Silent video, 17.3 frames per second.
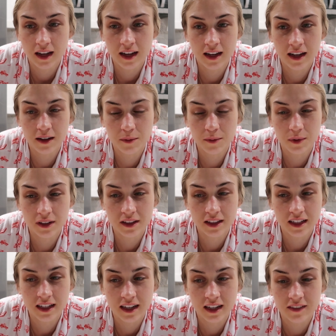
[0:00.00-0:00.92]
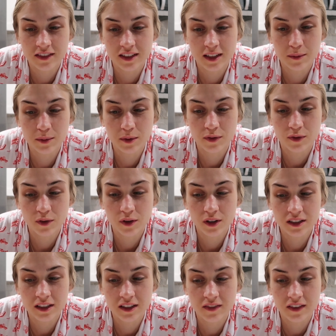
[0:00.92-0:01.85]
And one thing I've said
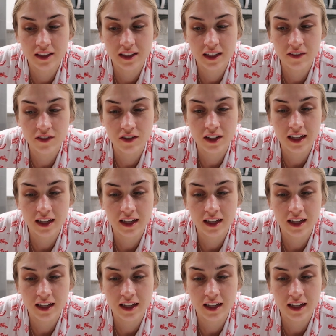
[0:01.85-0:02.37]
before is if the devil